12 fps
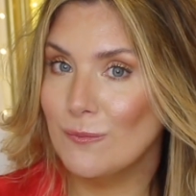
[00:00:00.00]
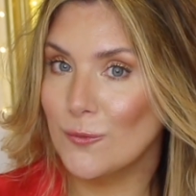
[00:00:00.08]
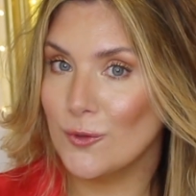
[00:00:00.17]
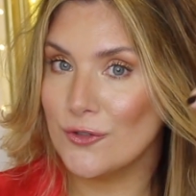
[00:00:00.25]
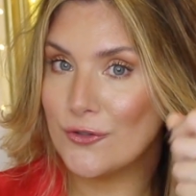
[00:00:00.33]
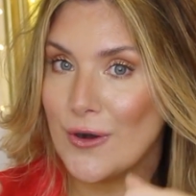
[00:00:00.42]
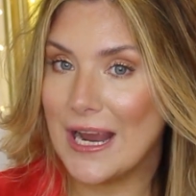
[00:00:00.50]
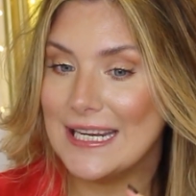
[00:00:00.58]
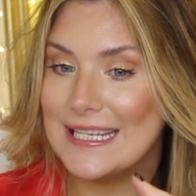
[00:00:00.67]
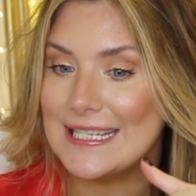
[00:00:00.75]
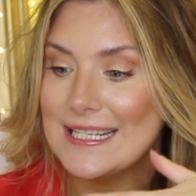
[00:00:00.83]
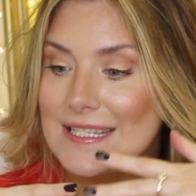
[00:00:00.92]
more
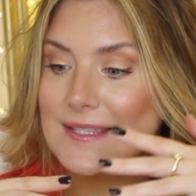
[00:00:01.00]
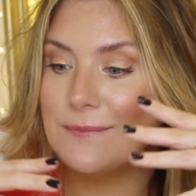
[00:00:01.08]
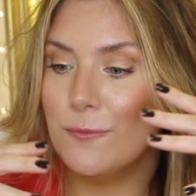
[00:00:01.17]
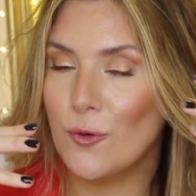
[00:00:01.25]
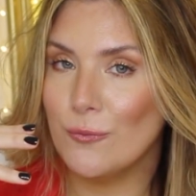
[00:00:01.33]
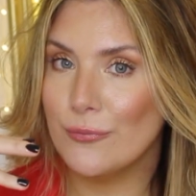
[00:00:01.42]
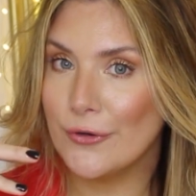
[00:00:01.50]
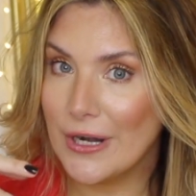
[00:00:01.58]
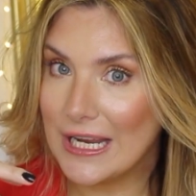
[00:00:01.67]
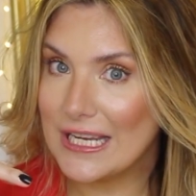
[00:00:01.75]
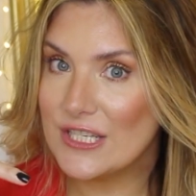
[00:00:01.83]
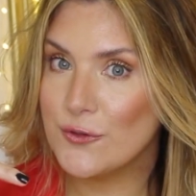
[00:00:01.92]
dryness, more
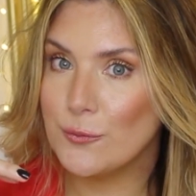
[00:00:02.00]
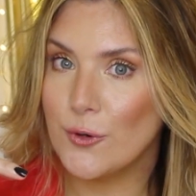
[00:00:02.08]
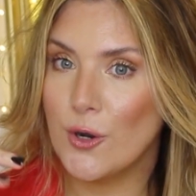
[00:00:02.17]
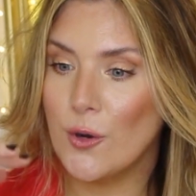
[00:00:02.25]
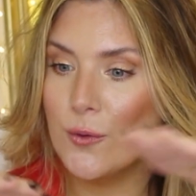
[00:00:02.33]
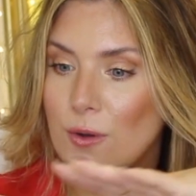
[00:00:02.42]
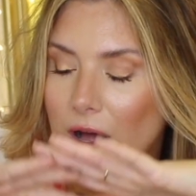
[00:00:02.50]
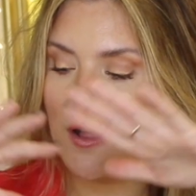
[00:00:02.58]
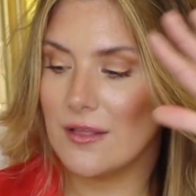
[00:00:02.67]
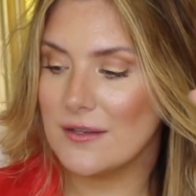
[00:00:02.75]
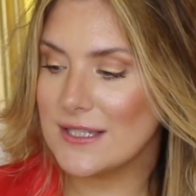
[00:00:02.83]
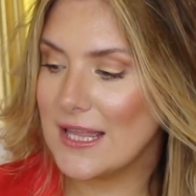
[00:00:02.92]
breakage prone,
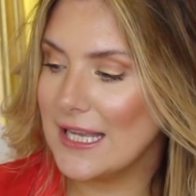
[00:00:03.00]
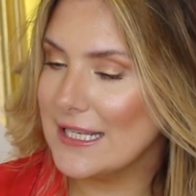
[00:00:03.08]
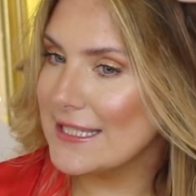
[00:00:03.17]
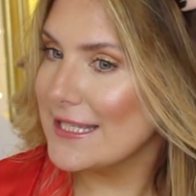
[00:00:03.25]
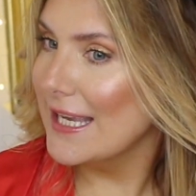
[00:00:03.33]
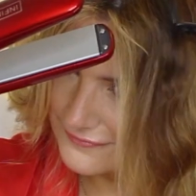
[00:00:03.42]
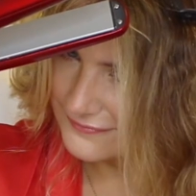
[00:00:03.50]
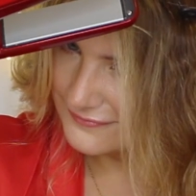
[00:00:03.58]
all those things.